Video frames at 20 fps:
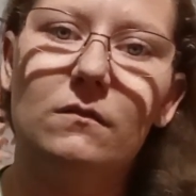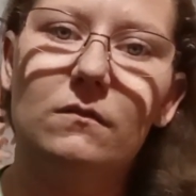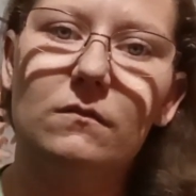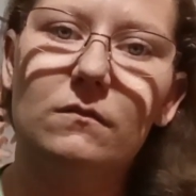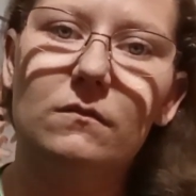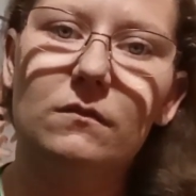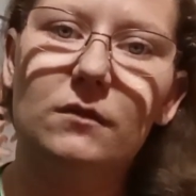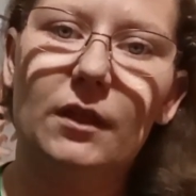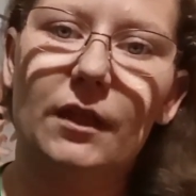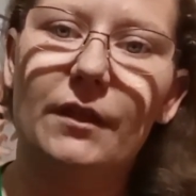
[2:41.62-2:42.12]

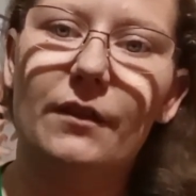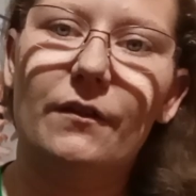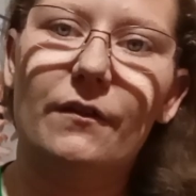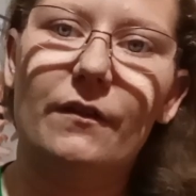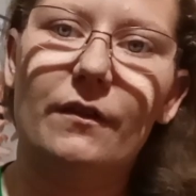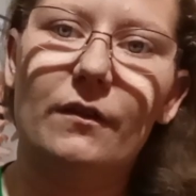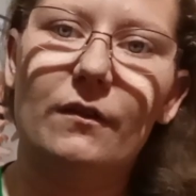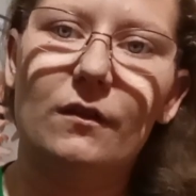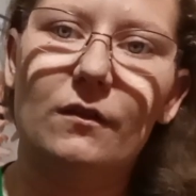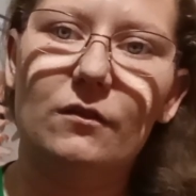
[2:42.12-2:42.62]
tighter than
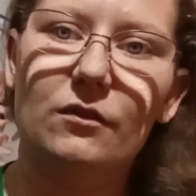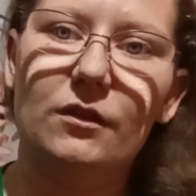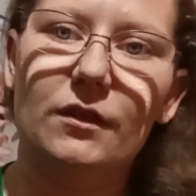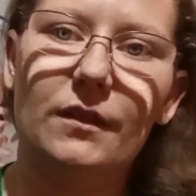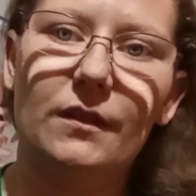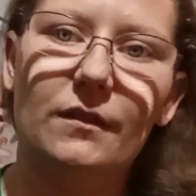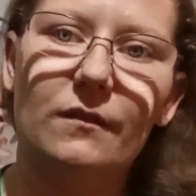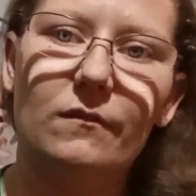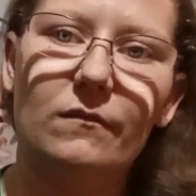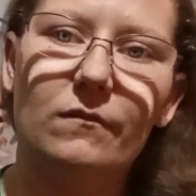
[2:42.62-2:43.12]

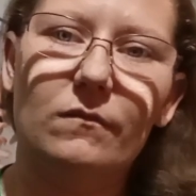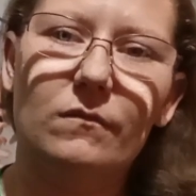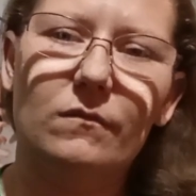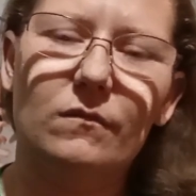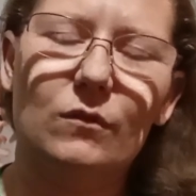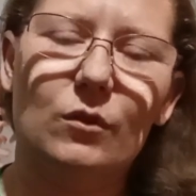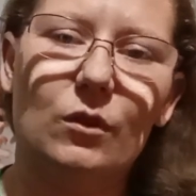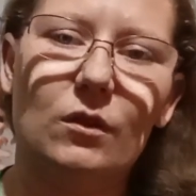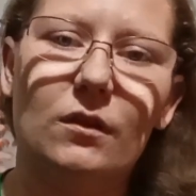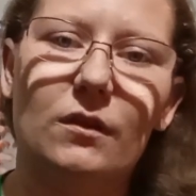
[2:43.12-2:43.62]
crochet.
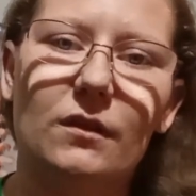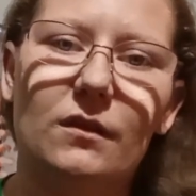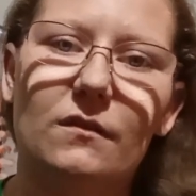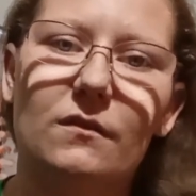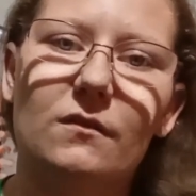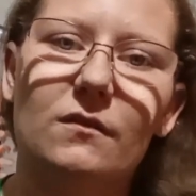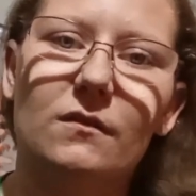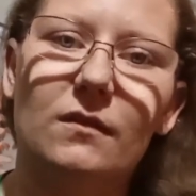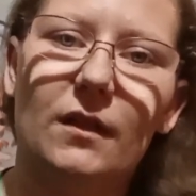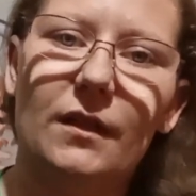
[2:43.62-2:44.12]
Or
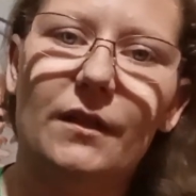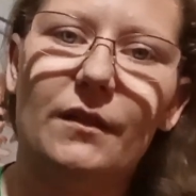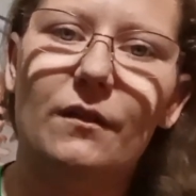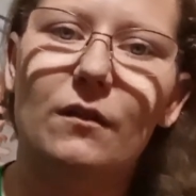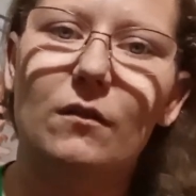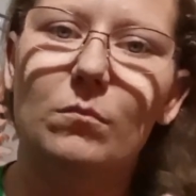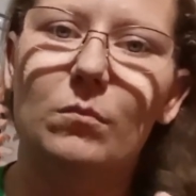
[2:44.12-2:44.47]
it's tighter